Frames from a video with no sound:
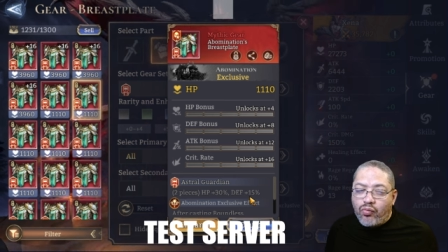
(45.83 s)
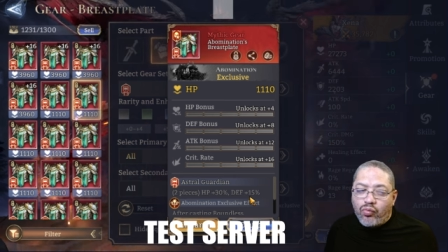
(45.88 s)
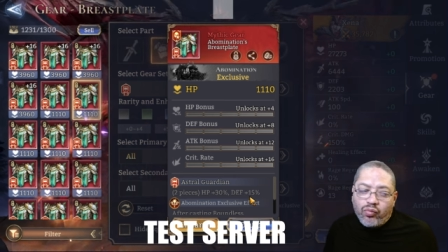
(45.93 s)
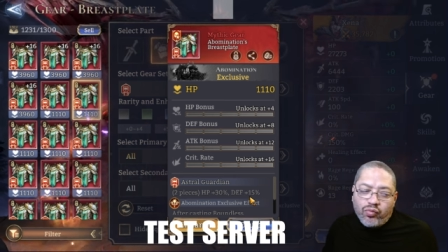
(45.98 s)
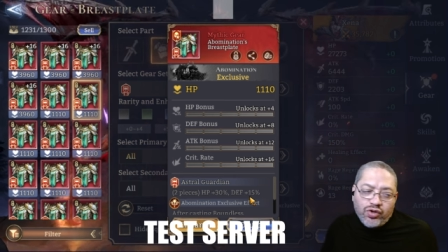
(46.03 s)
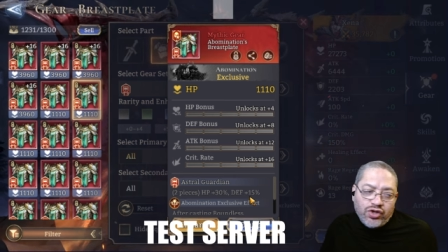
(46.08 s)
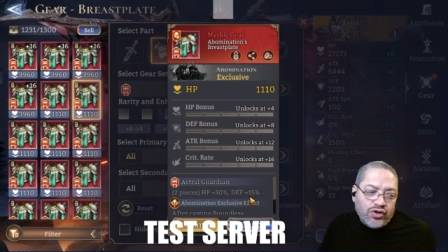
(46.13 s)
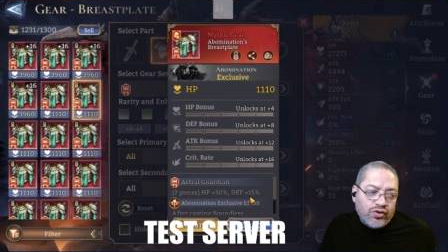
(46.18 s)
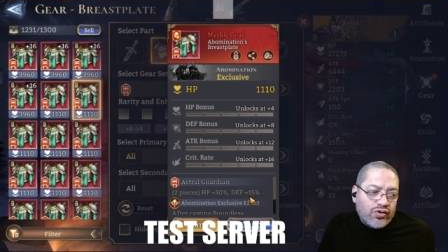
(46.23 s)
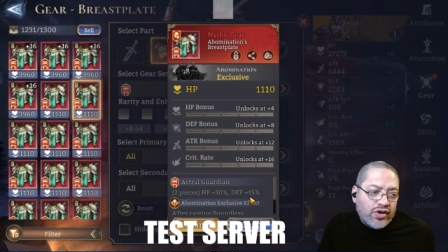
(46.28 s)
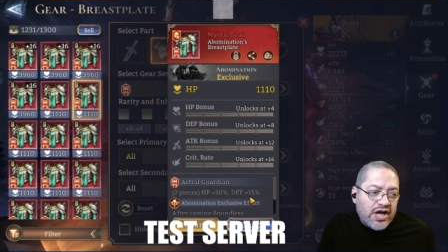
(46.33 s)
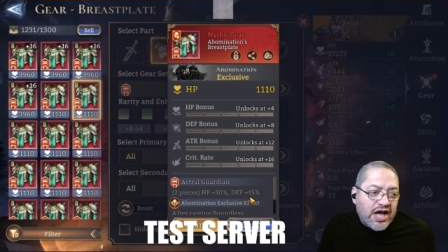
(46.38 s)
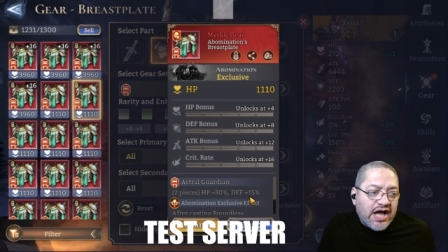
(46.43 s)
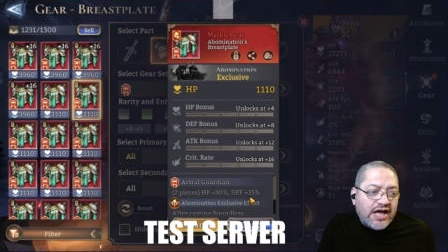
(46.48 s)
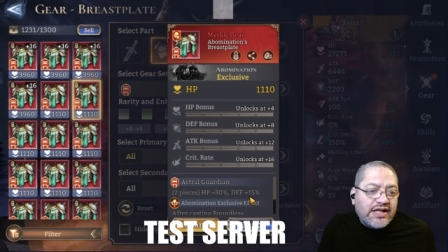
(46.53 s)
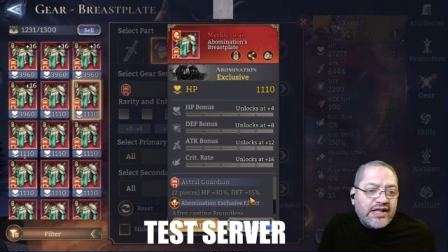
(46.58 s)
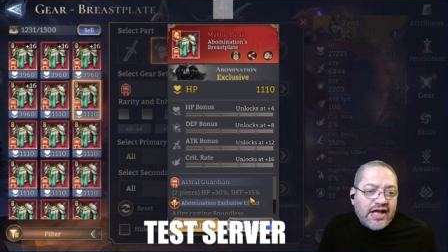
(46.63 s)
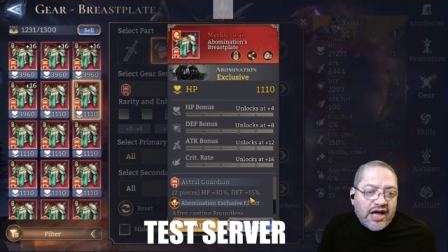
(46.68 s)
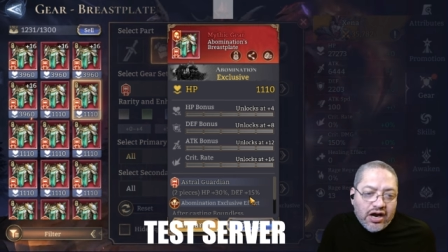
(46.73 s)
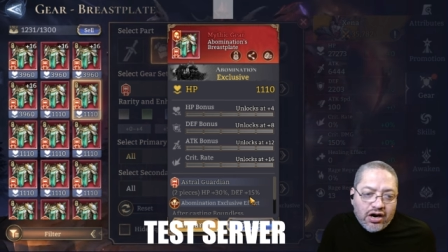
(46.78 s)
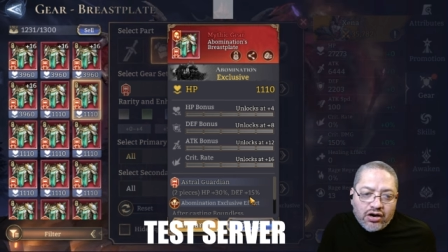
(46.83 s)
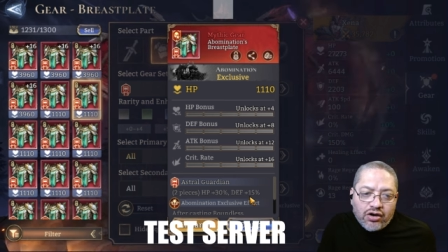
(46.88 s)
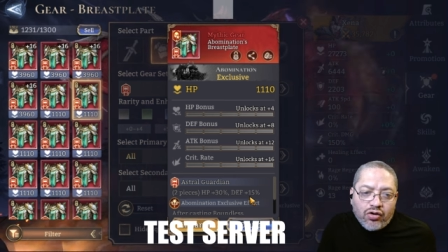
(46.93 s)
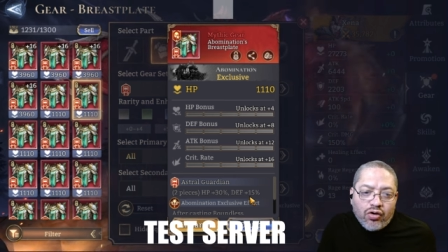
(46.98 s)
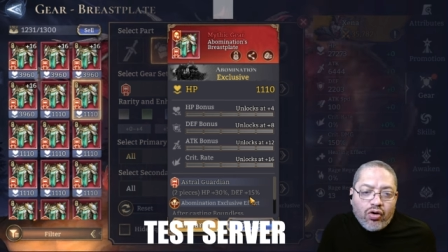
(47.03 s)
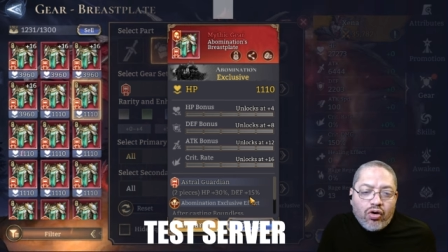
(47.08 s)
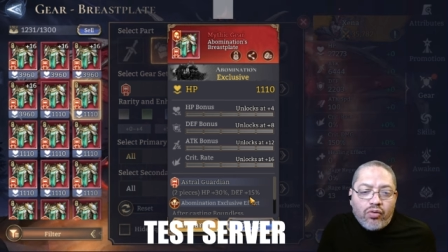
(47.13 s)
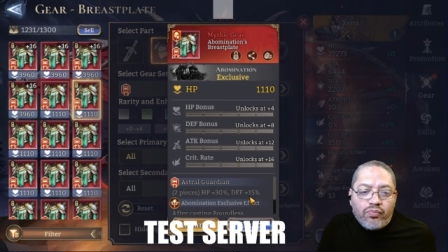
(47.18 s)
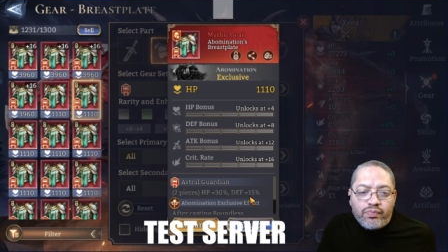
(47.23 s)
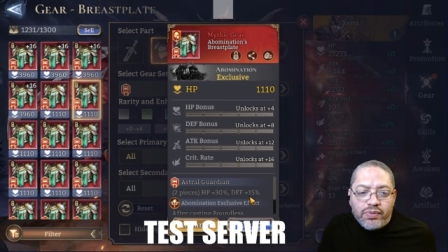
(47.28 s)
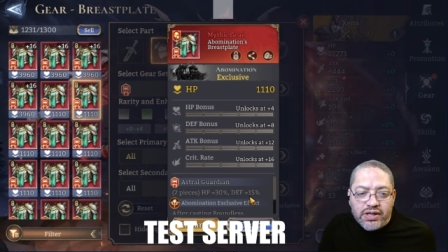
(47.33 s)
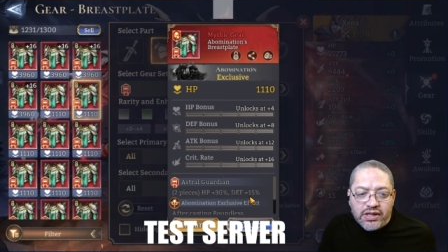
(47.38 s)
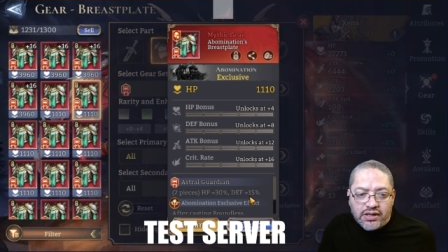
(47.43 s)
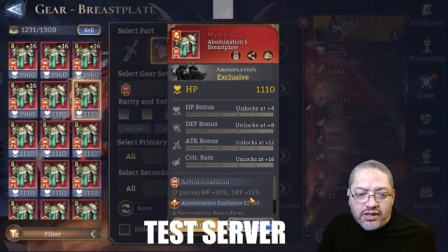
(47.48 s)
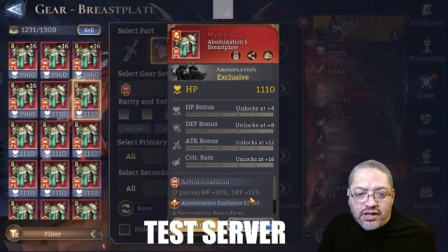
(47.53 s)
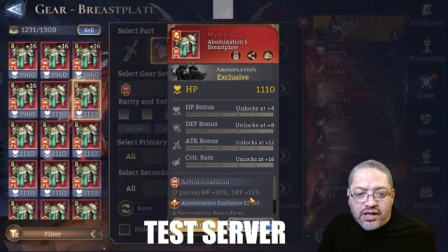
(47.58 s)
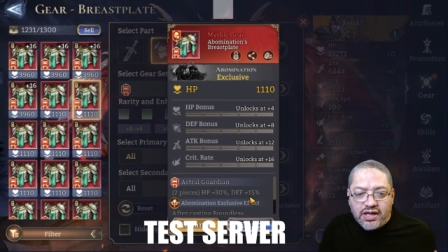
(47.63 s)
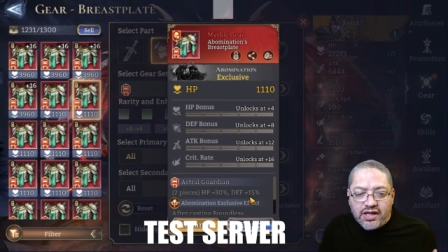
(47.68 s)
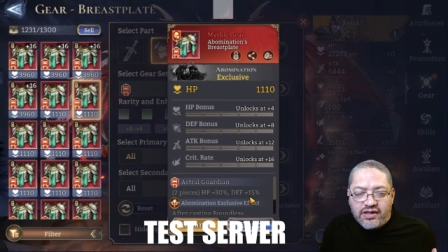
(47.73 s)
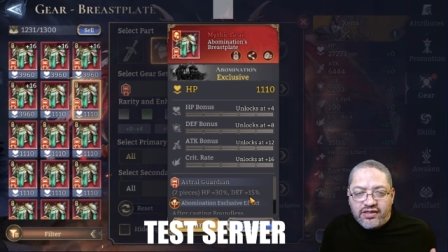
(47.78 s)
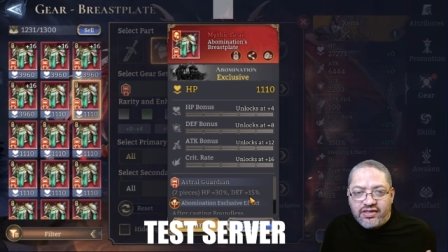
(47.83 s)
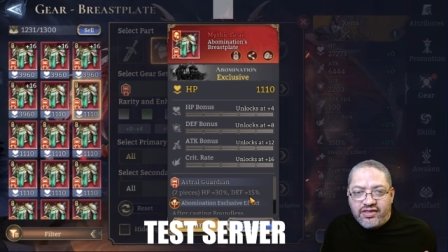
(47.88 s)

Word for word: you kind of are hoping